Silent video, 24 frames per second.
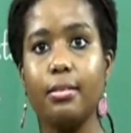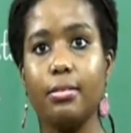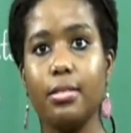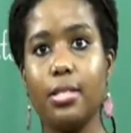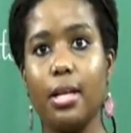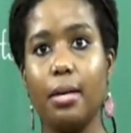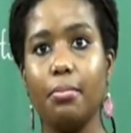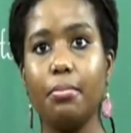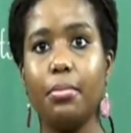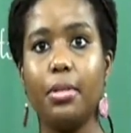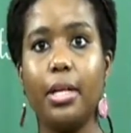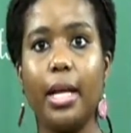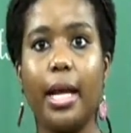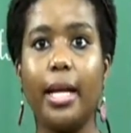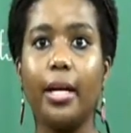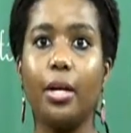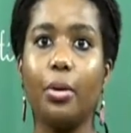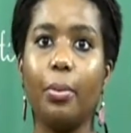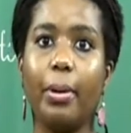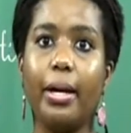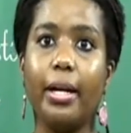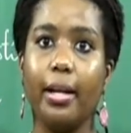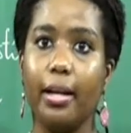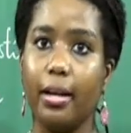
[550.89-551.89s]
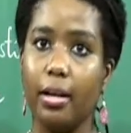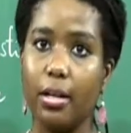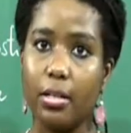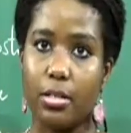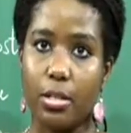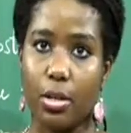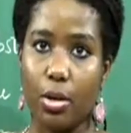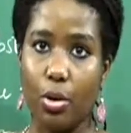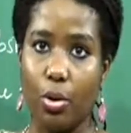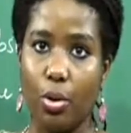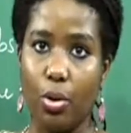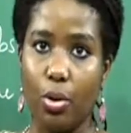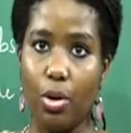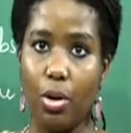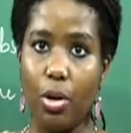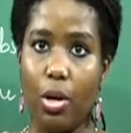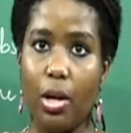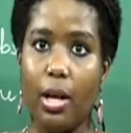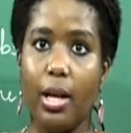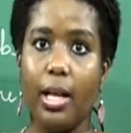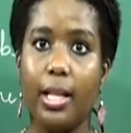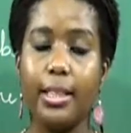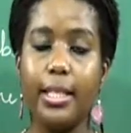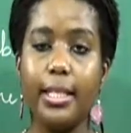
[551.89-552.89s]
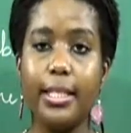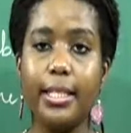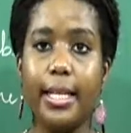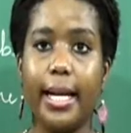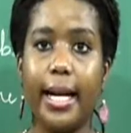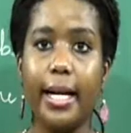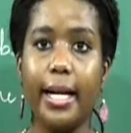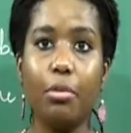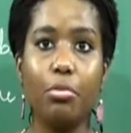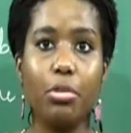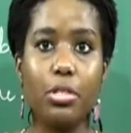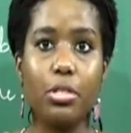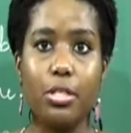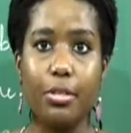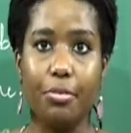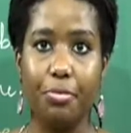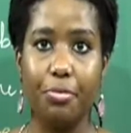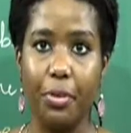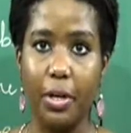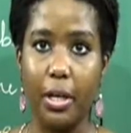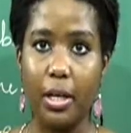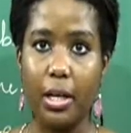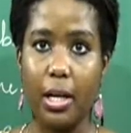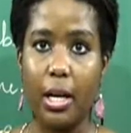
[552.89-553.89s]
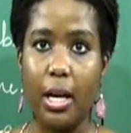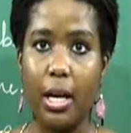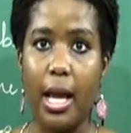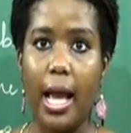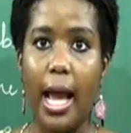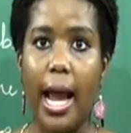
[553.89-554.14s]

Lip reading: some 10-20 years ago, the trend was different.